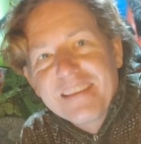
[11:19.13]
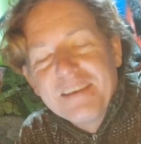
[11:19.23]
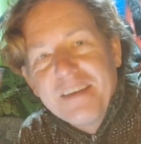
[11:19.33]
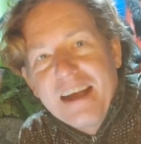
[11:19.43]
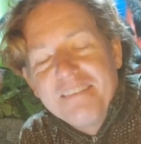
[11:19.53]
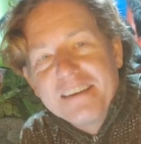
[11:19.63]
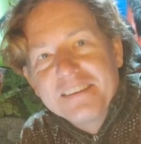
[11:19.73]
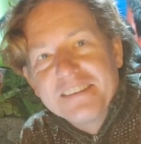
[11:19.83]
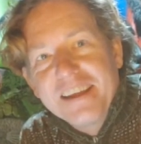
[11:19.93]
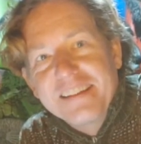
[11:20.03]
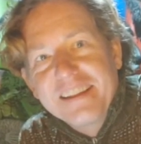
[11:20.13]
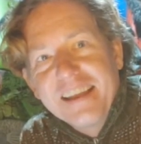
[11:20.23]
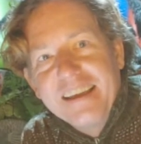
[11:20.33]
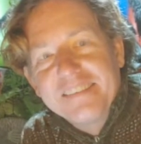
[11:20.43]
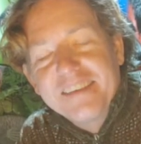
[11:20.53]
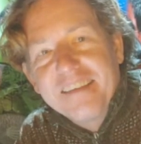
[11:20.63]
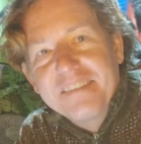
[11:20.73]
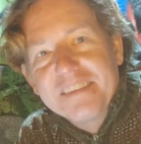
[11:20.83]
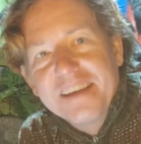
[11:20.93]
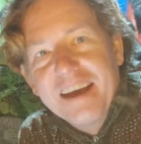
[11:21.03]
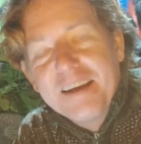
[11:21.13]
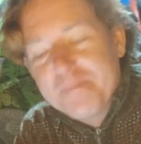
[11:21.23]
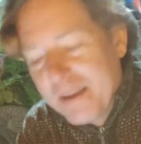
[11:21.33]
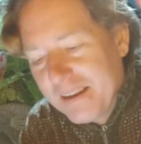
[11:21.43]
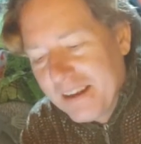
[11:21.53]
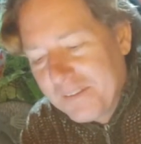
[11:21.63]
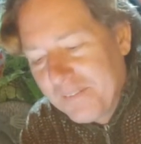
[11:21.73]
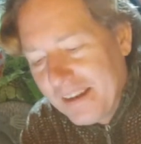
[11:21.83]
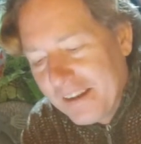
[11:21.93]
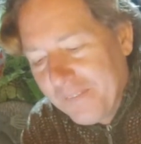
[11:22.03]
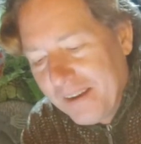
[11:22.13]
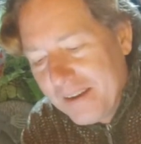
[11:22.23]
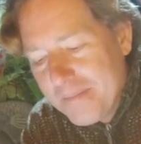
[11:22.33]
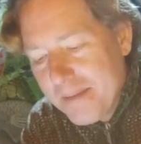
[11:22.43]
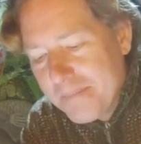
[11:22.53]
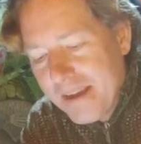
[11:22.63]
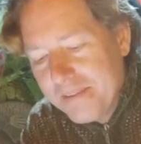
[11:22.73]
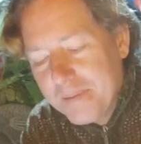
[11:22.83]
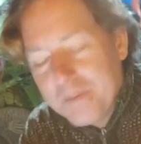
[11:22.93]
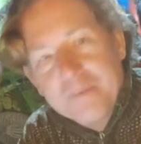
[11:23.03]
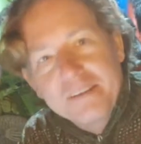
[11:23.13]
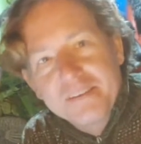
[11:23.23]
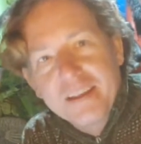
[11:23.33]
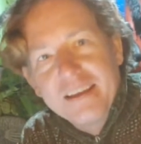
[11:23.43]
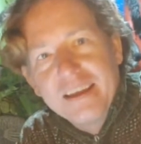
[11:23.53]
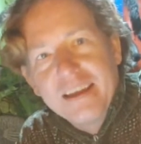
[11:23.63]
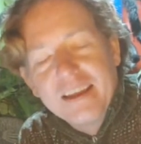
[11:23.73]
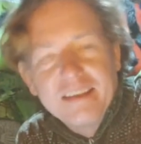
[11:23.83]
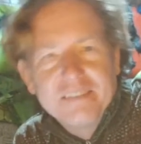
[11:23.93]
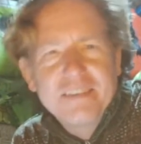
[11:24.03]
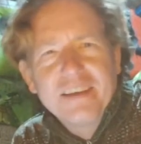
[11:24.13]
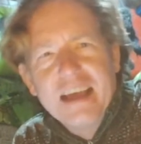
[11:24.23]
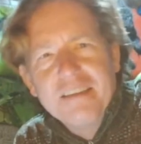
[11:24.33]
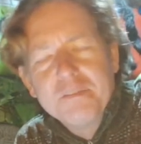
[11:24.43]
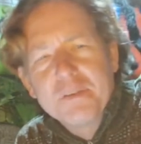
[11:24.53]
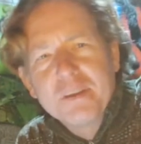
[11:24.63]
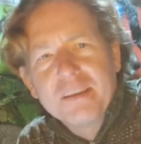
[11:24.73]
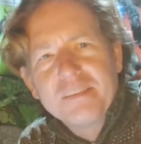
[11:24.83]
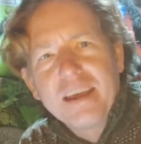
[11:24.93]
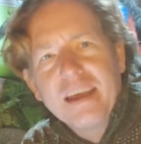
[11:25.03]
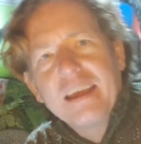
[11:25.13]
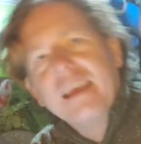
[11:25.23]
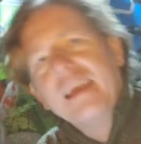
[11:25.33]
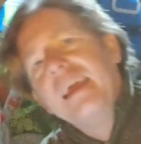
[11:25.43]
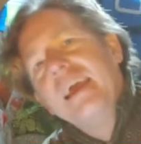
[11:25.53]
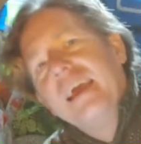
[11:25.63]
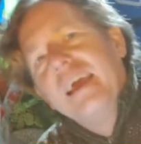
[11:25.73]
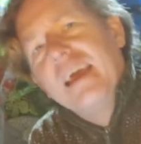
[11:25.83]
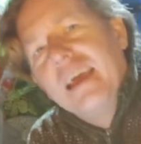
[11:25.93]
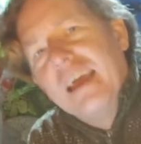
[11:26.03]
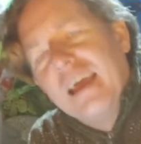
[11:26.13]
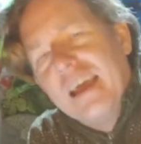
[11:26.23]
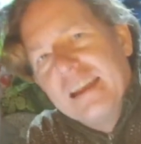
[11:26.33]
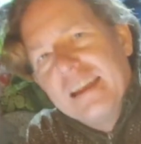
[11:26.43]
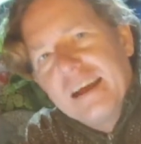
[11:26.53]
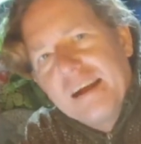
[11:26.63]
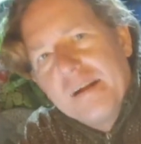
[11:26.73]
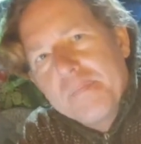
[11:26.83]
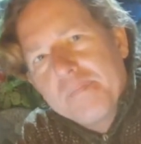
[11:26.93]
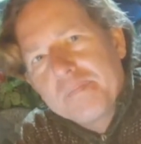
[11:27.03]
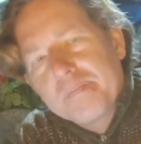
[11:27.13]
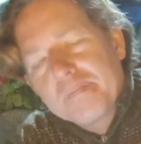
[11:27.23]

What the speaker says: wow, I should take the lights off the top. They'd look really cool in my basement, which they did. I still have them to this day. And then